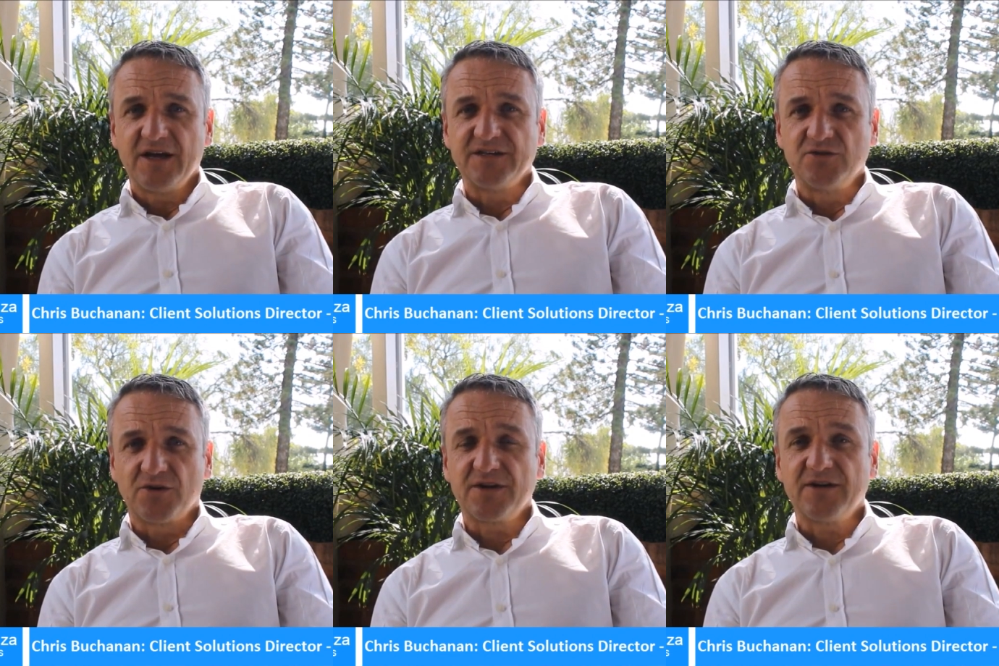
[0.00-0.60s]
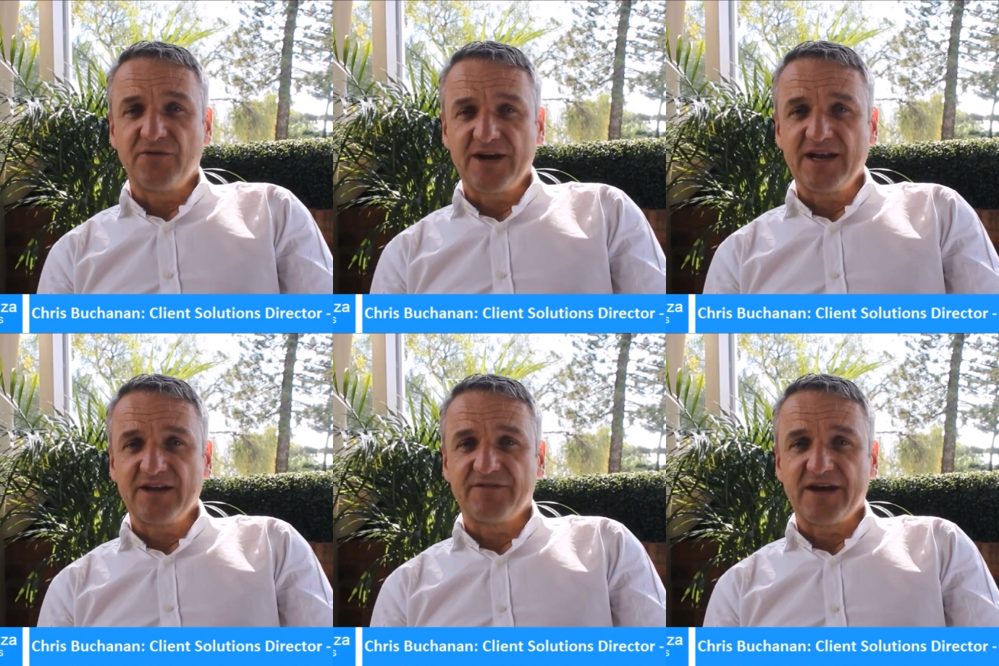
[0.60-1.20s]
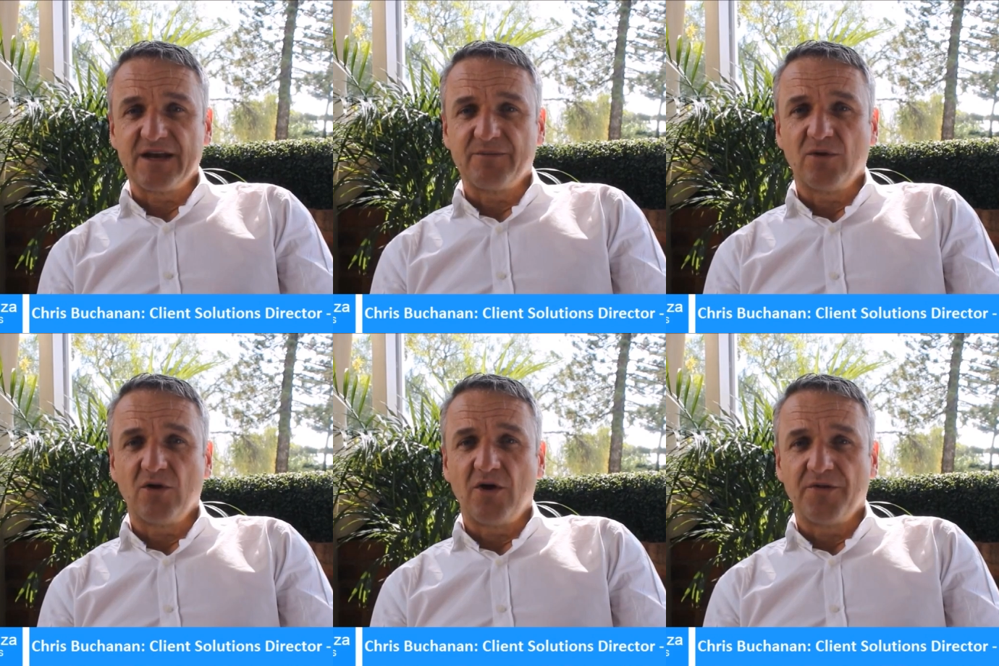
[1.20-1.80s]
is not readily
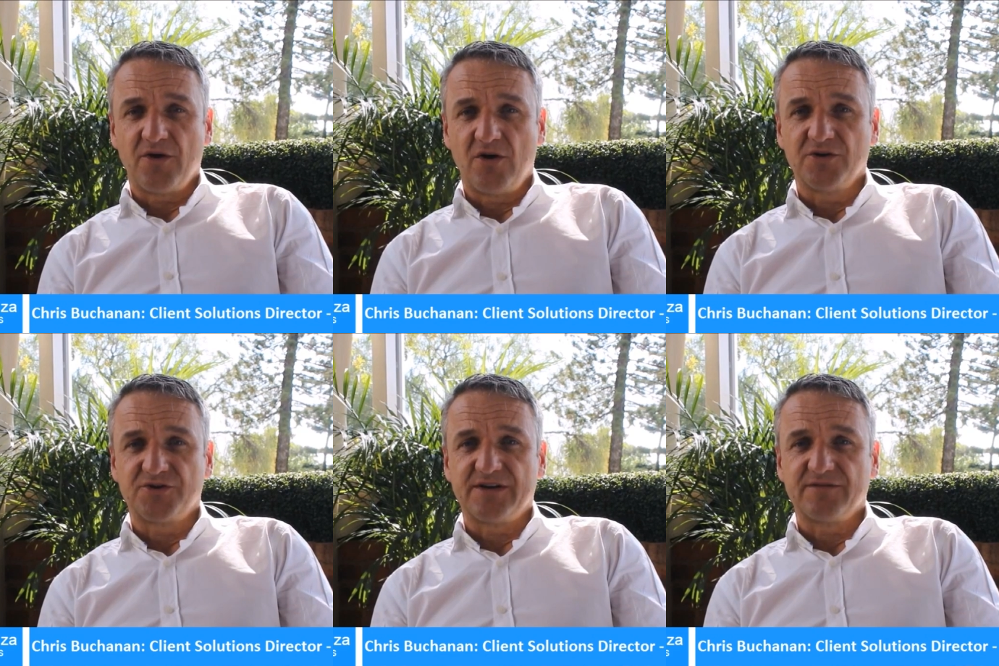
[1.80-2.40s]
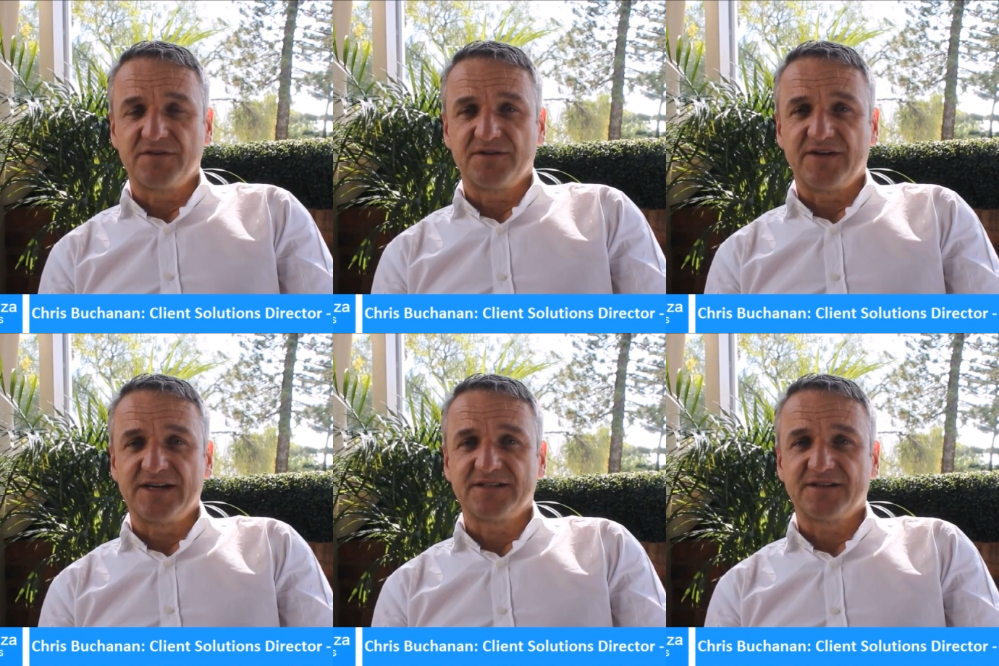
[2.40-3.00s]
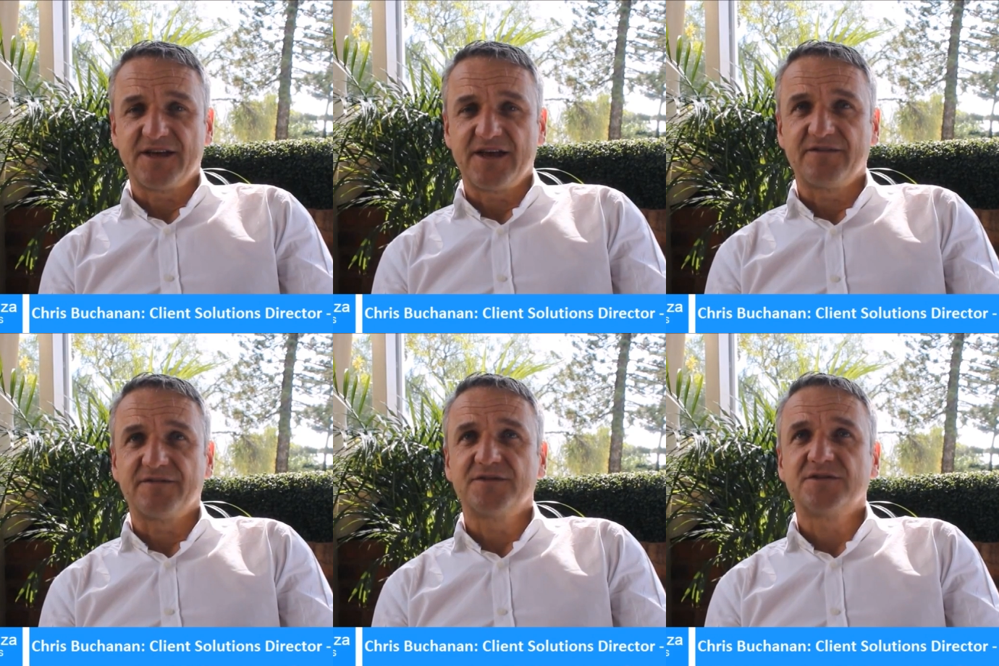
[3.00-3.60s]
available on the hard drive of the device that they have.